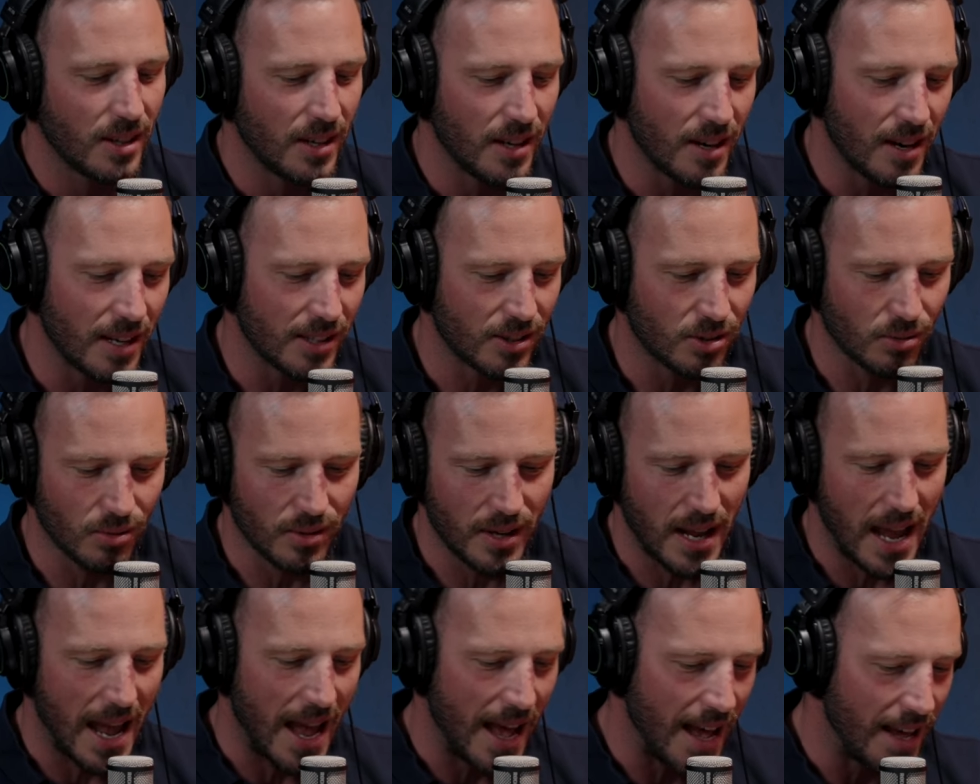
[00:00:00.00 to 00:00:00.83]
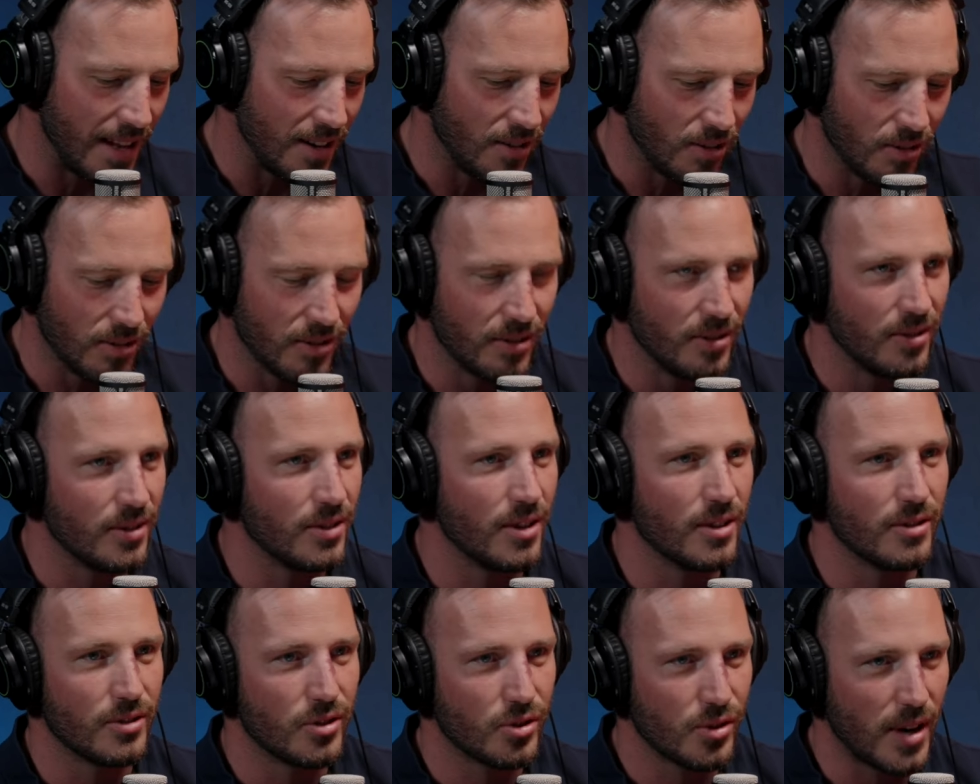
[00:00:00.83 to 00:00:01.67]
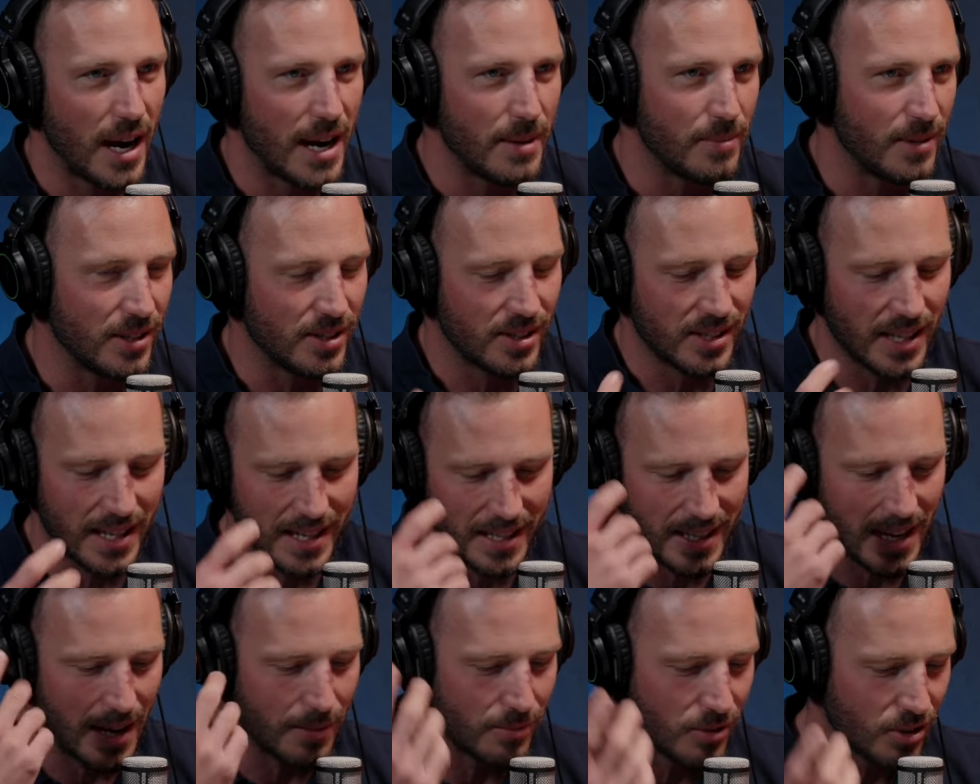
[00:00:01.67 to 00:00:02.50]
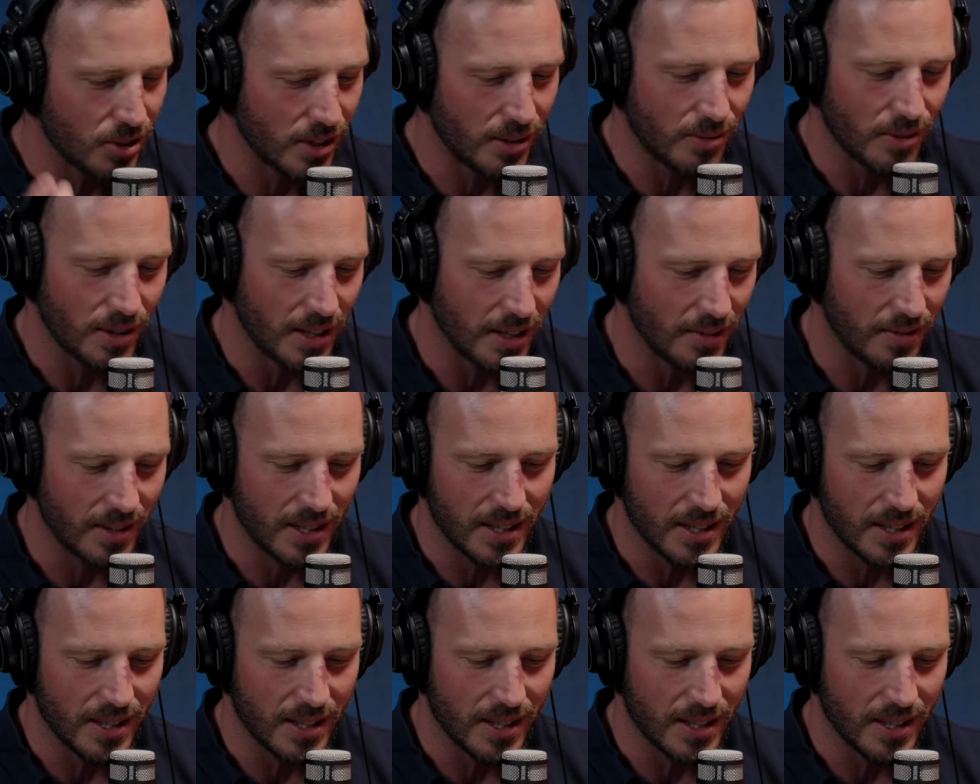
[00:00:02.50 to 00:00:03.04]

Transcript: You know, I saw an ad on you know Trade Me Seat, Gumtree, whatever.